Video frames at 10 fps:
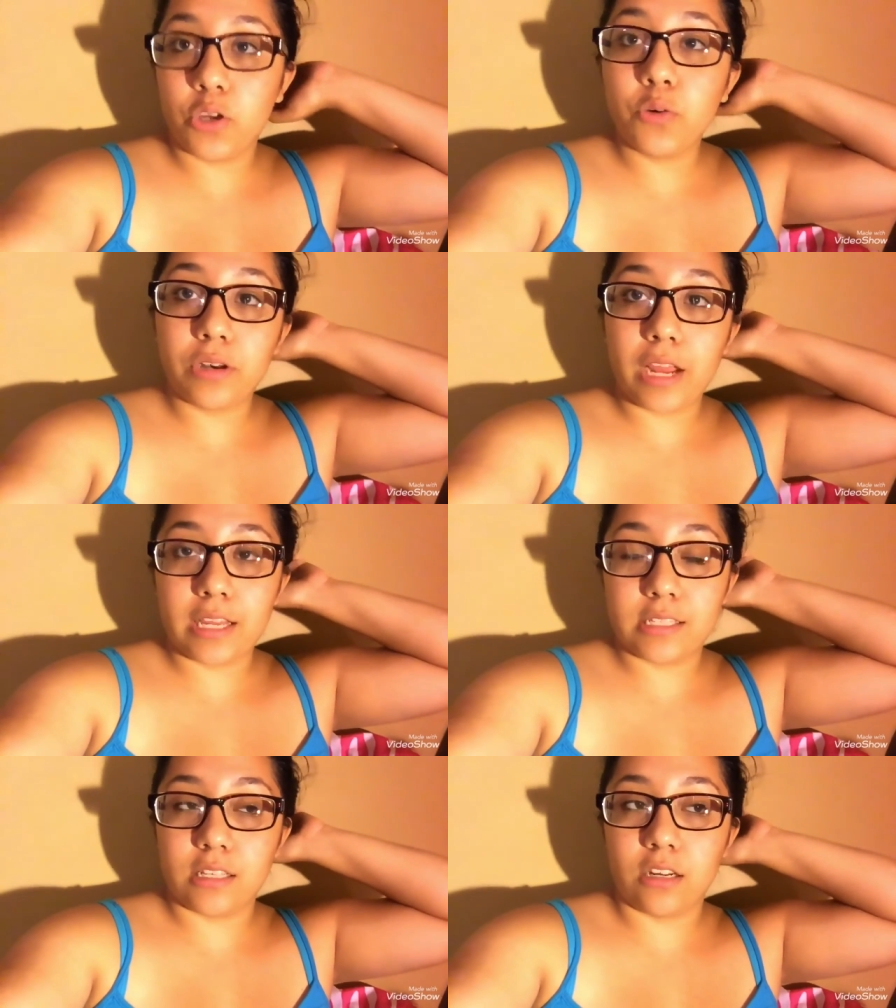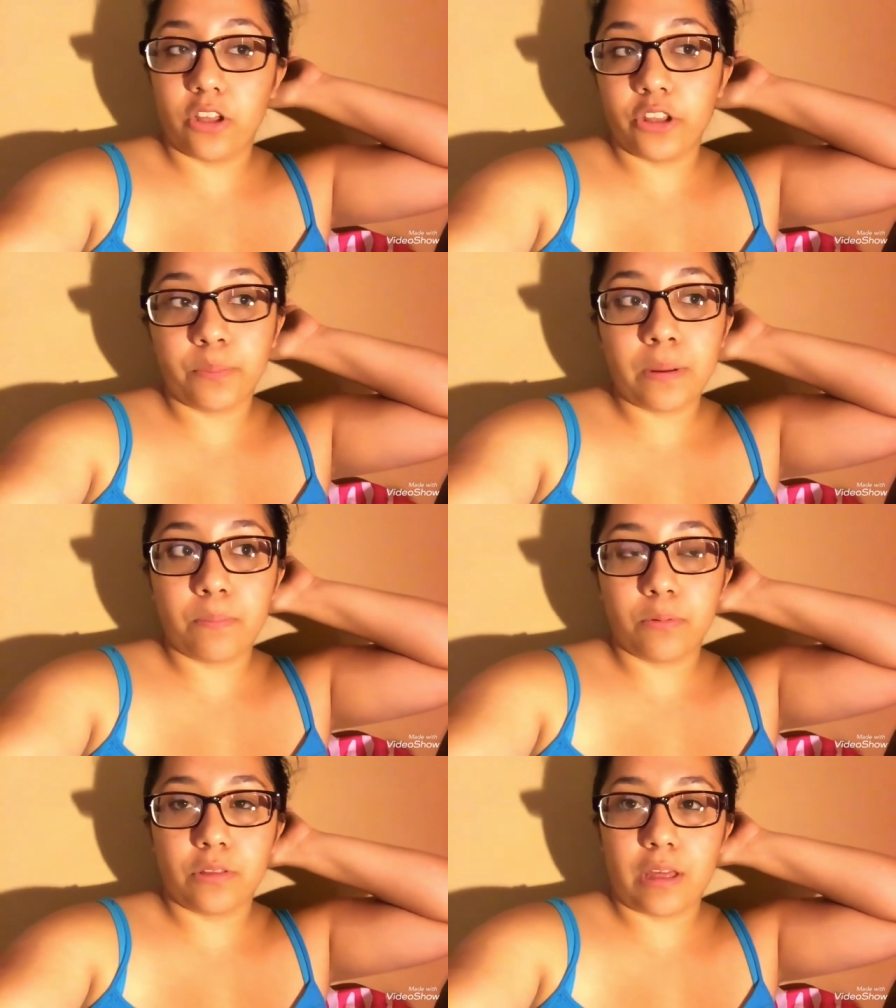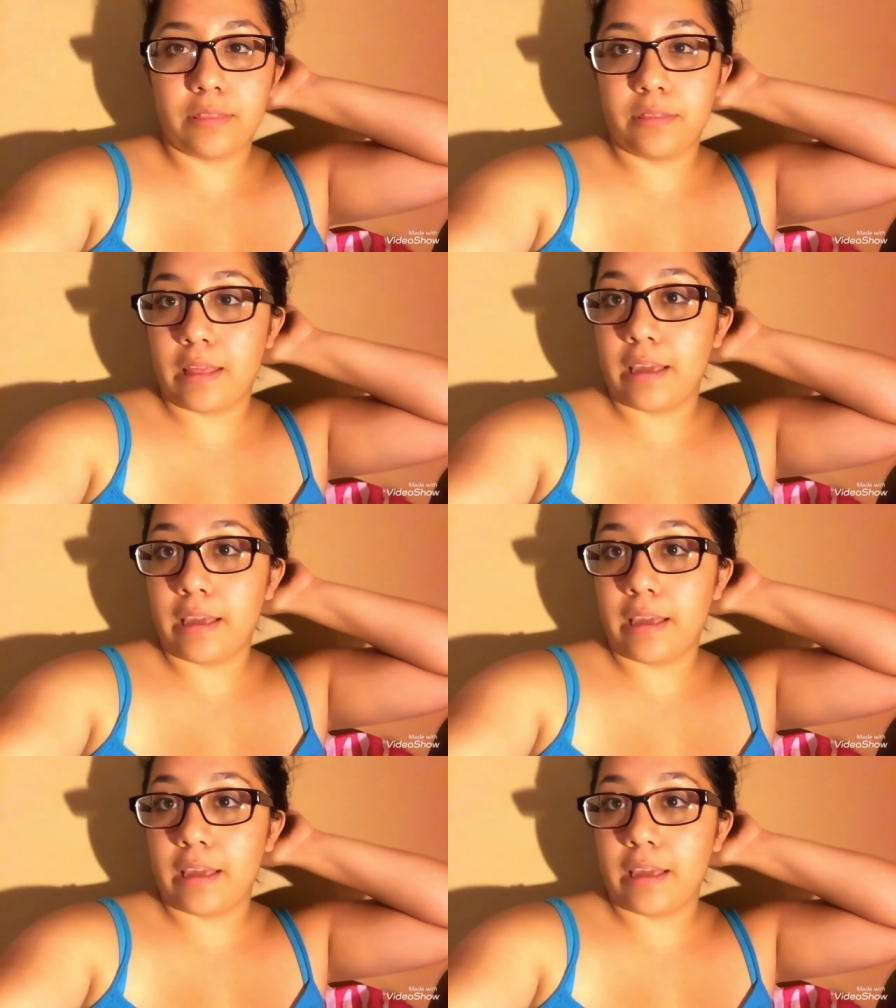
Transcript: Q and A's and other people that